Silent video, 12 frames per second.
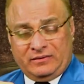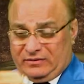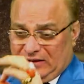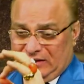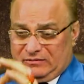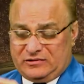
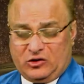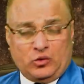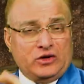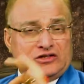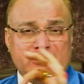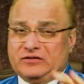Then the
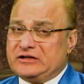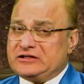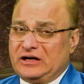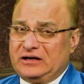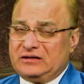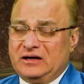equation will
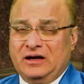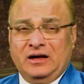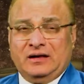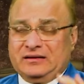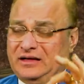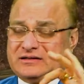change.
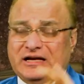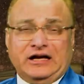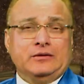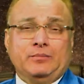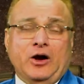Then second